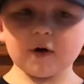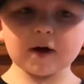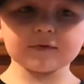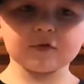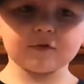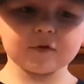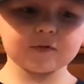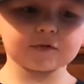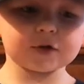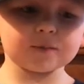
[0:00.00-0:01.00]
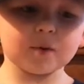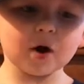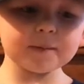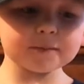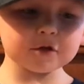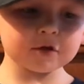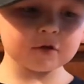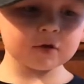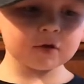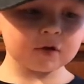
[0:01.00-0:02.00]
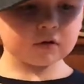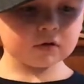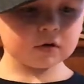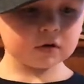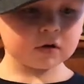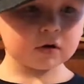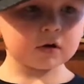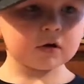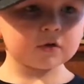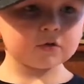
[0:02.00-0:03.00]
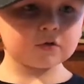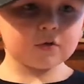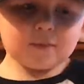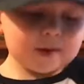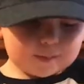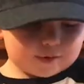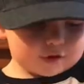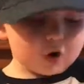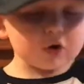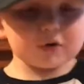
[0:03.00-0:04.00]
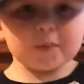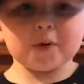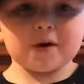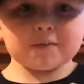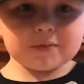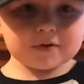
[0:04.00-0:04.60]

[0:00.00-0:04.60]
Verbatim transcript: 5 to 50 pups. The baby's called a pup.